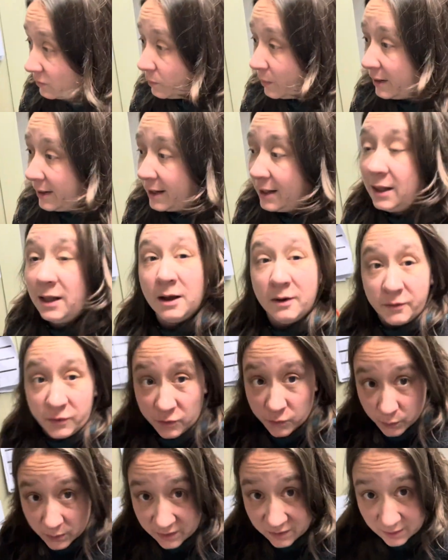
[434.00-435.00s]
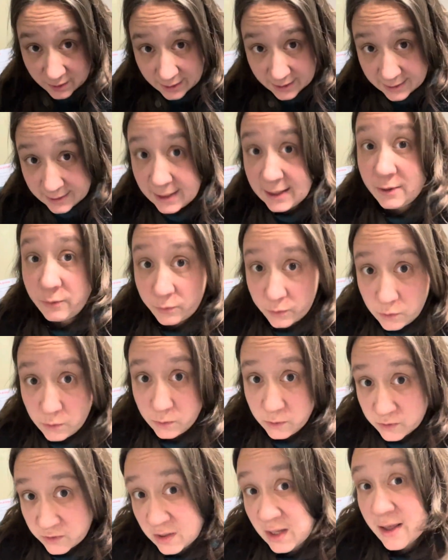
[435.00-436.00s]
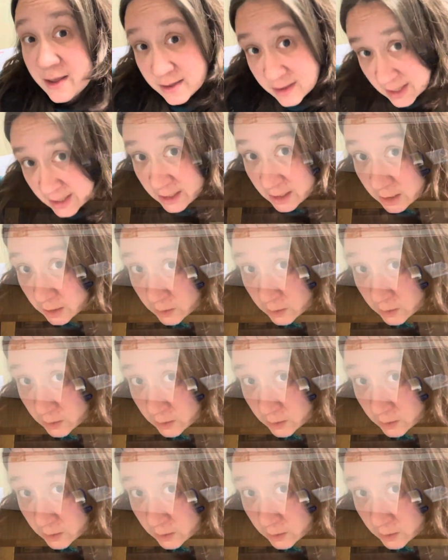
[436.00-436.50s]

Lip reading: why I love Switzerland and rules. Thank